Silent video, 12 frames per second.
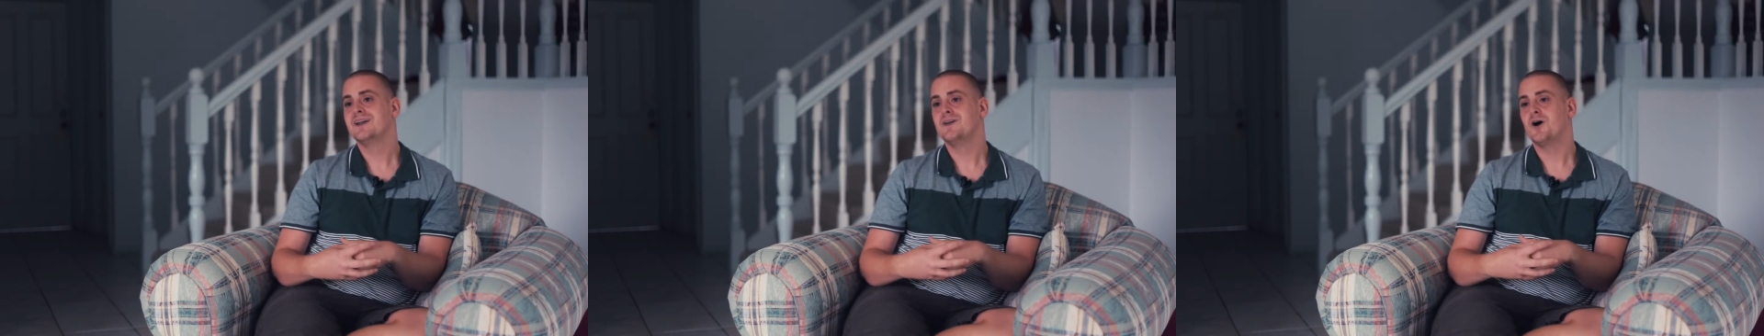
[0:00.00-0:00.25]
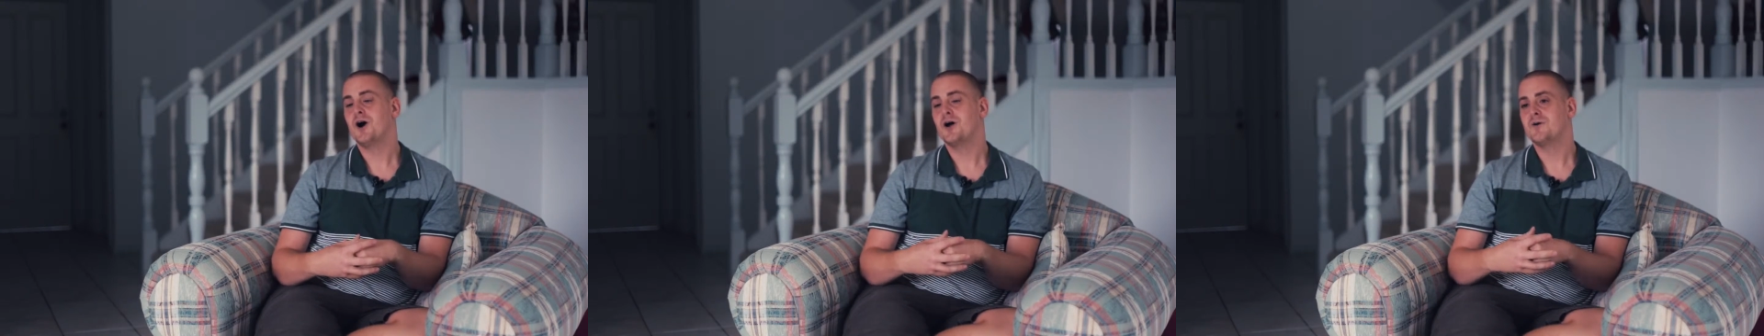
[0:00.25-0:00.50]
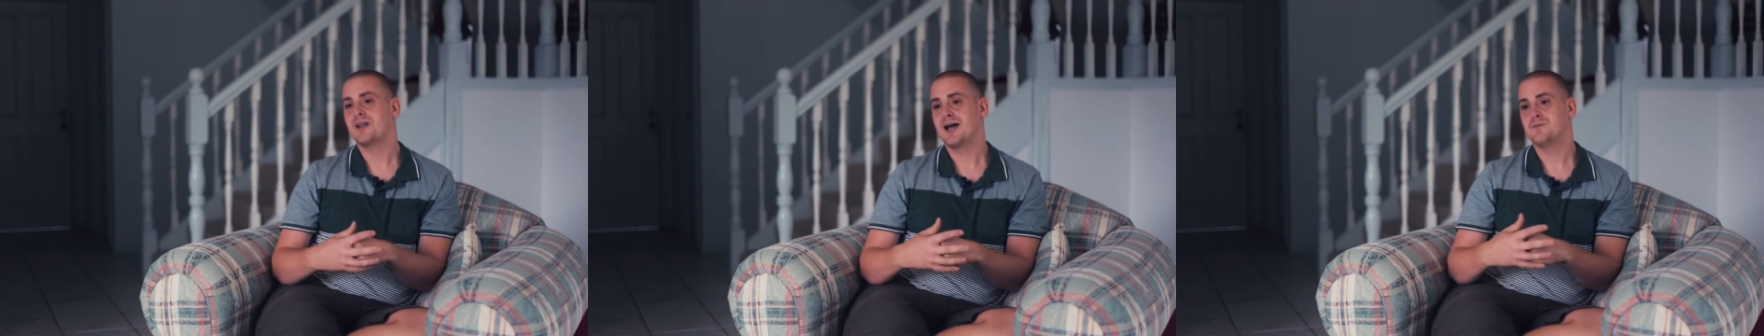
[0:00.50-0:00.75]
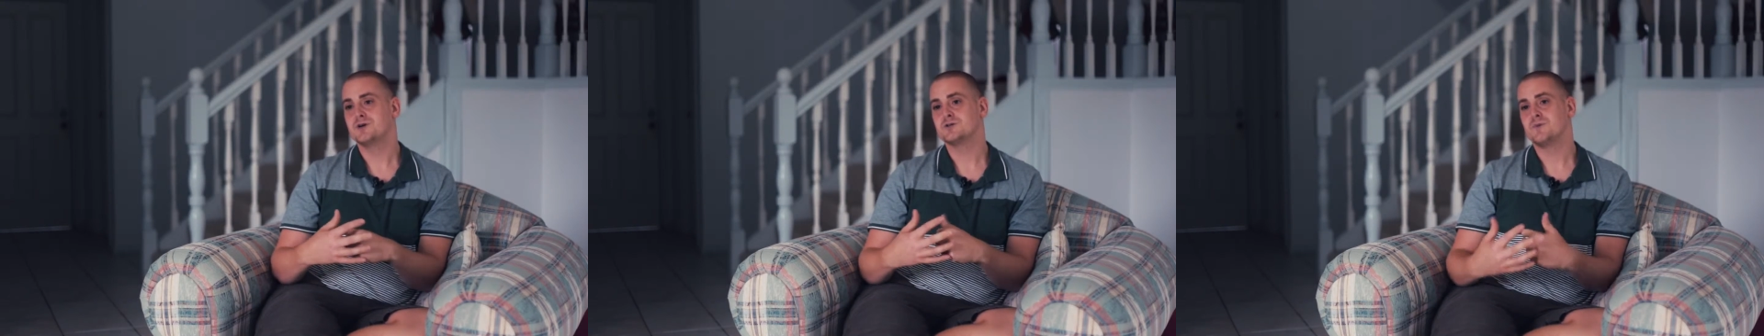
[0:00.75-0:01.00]
not only
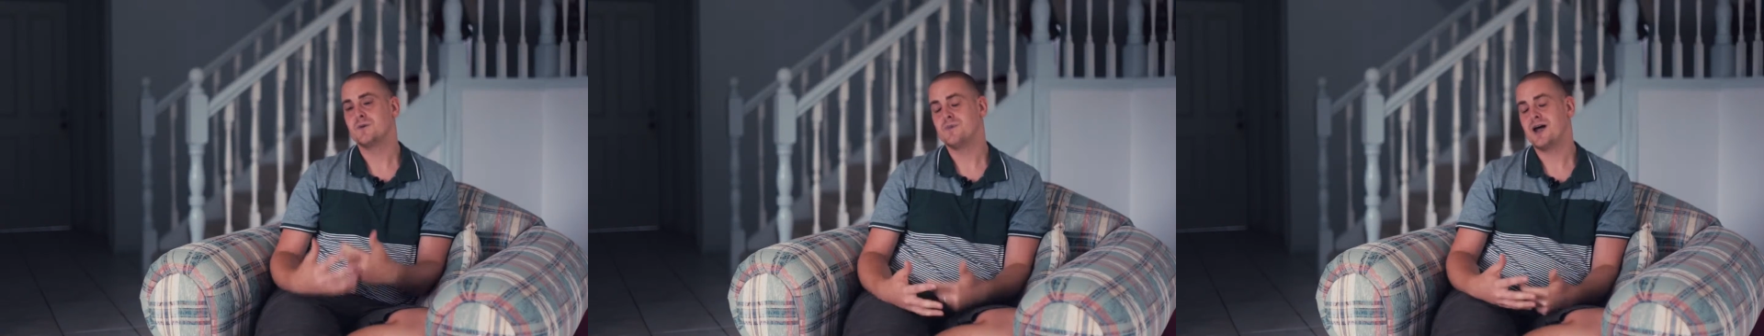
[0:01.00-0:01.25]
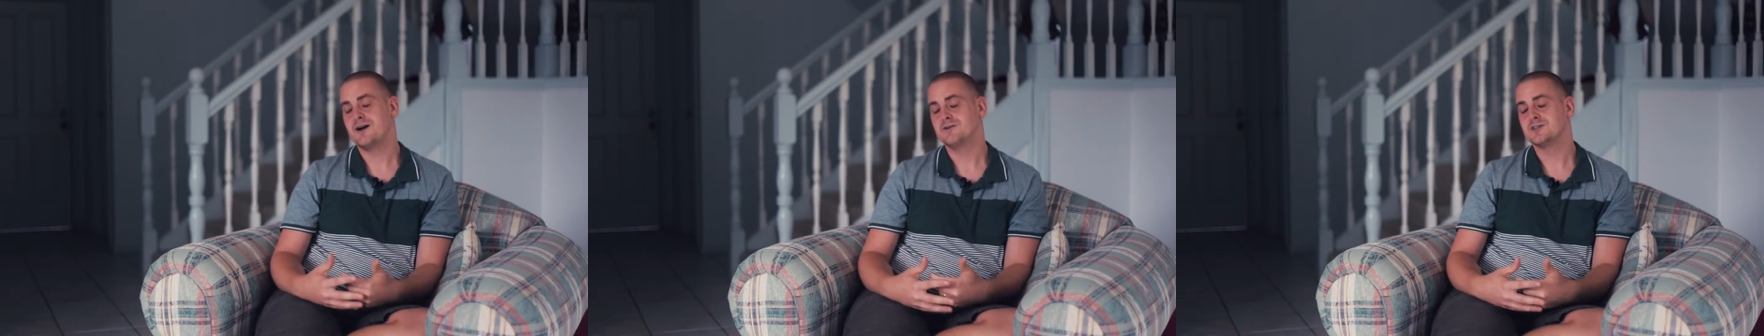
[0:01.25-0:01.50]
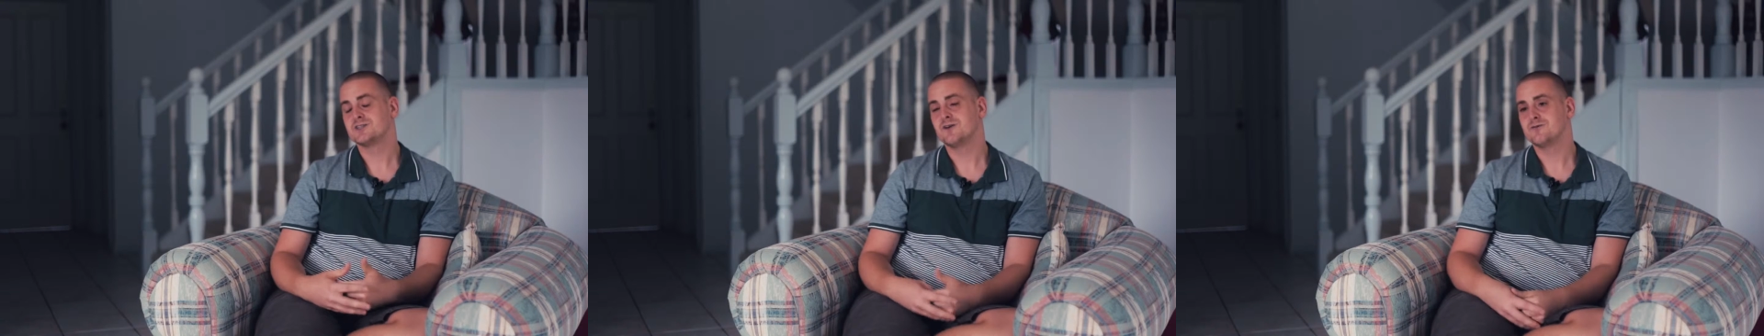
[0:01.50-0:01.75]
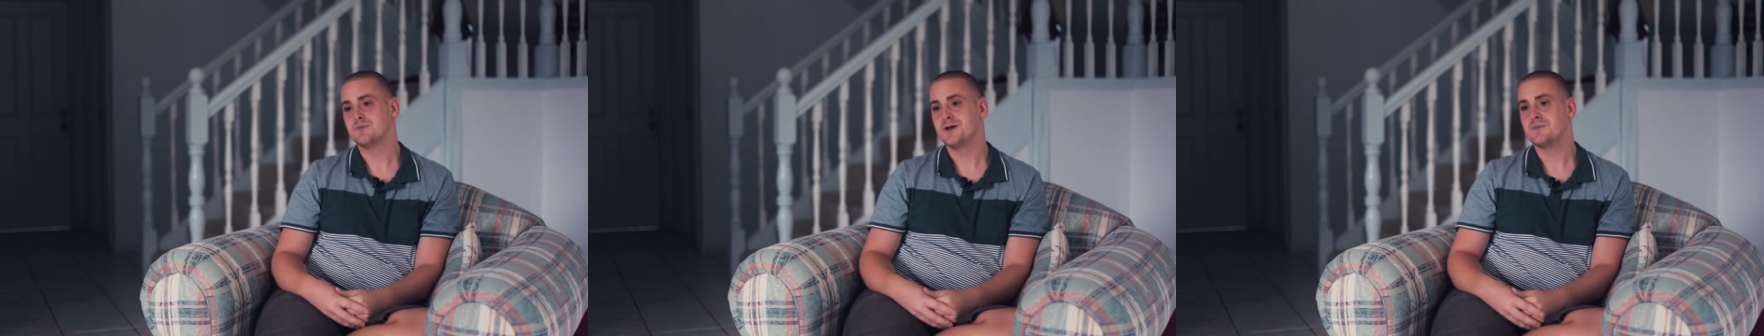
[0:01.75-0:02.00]
how much my parents
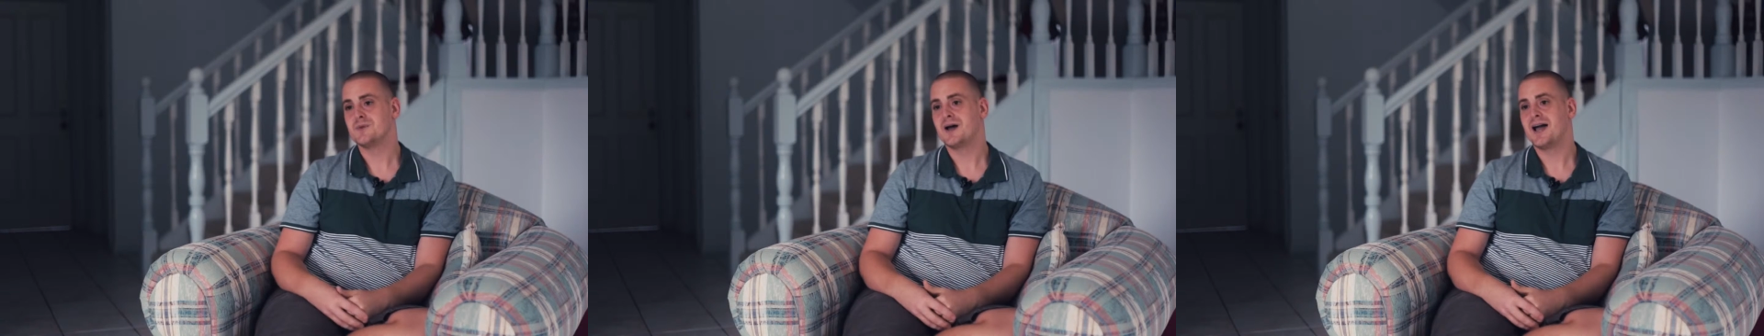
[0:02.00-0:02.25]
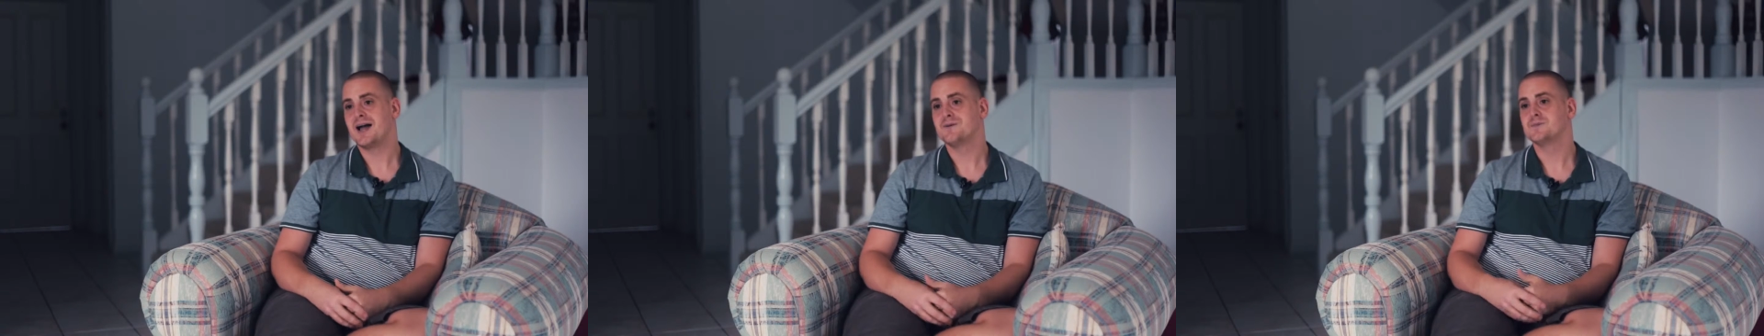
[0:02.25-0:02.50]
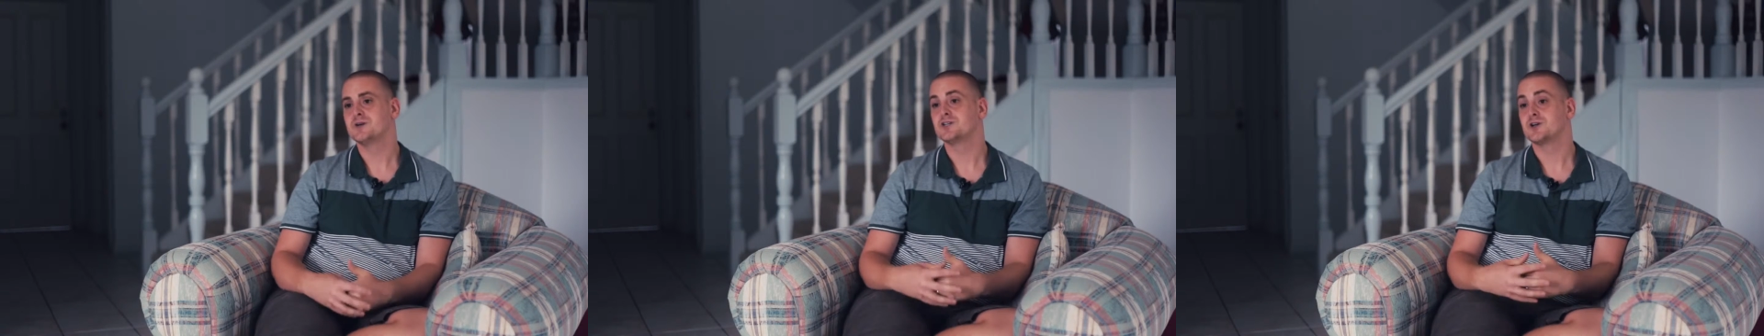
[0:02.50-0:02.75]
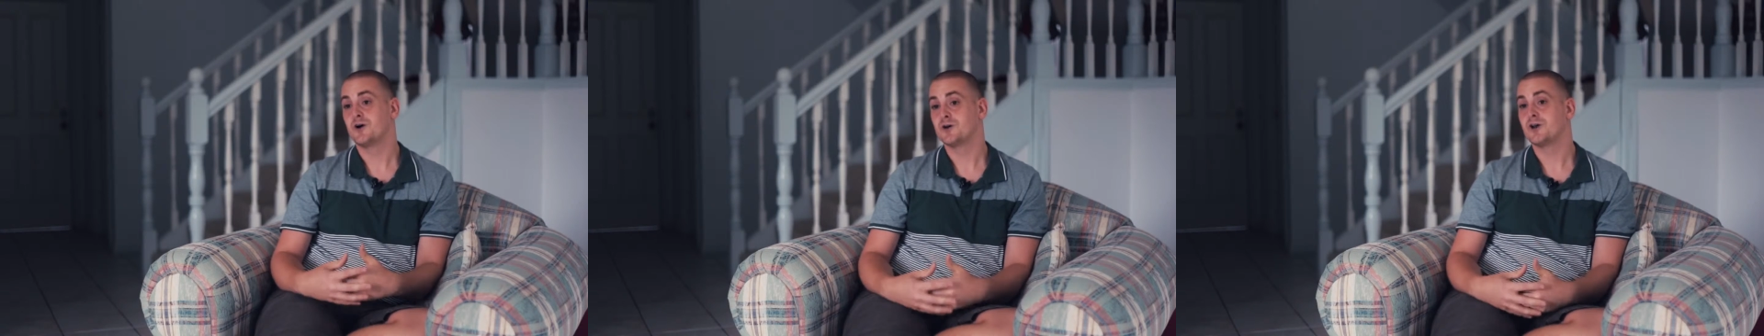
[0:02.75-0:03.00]
loved me, but how
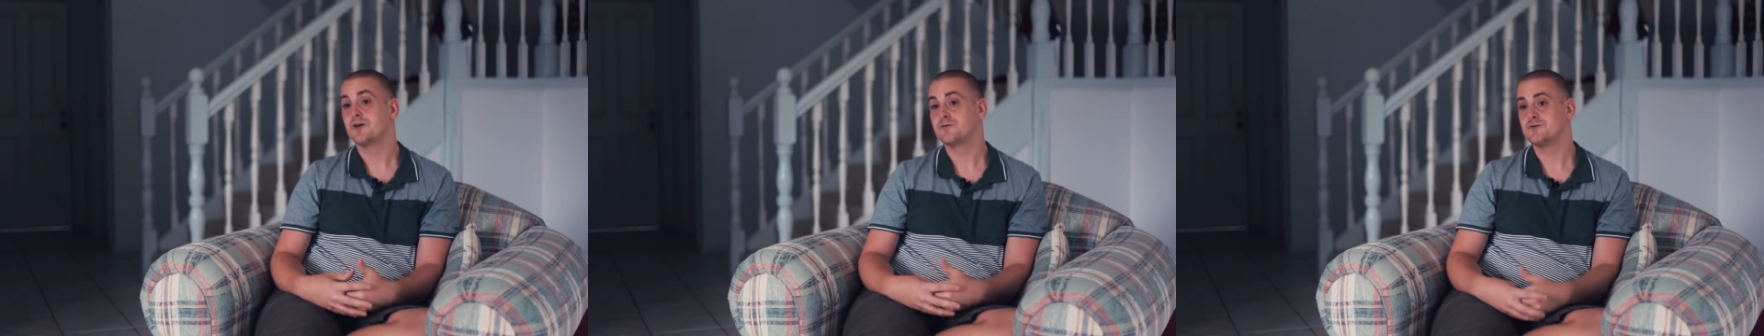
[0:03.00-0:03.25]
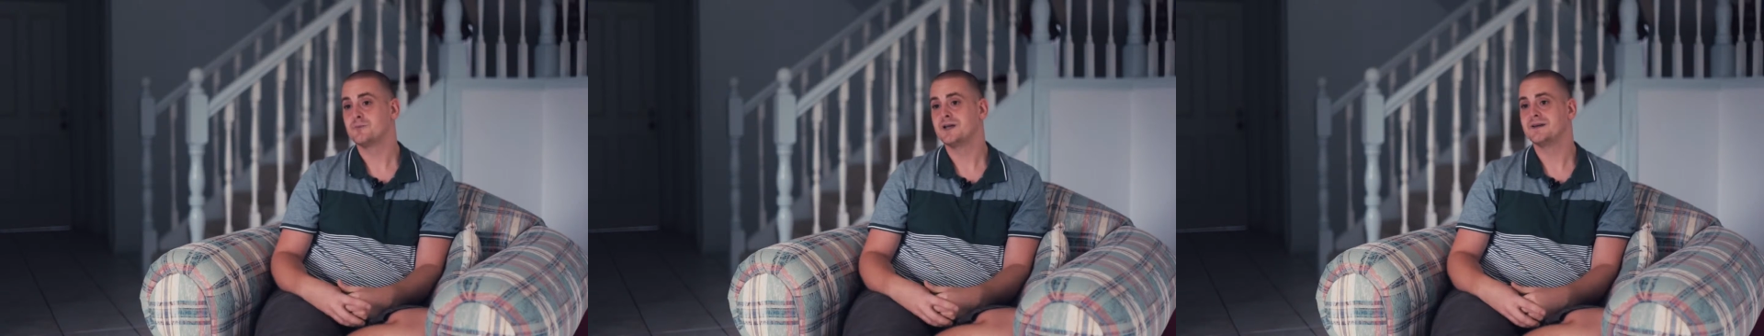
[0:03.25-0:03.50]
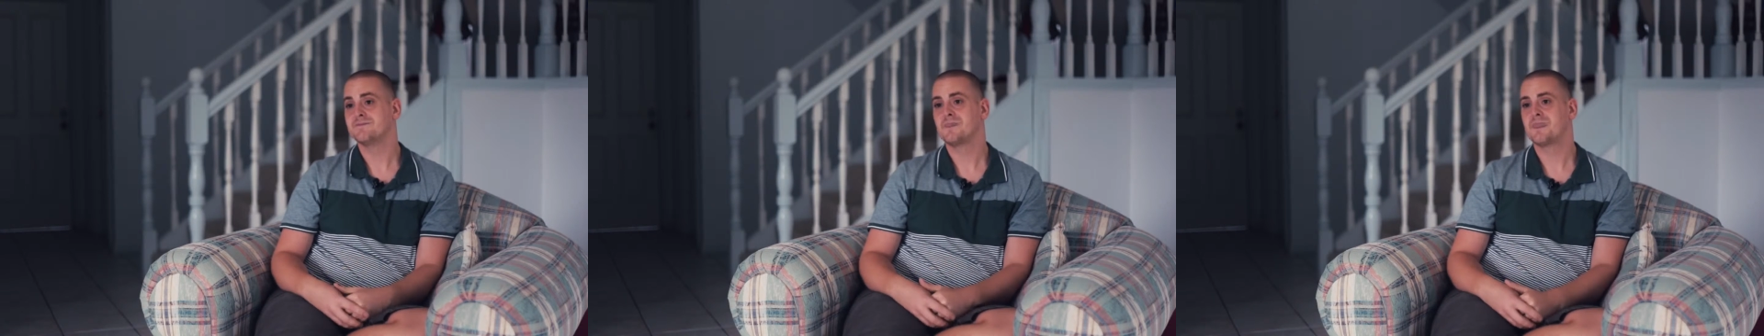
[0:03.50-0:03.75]
much God loved me.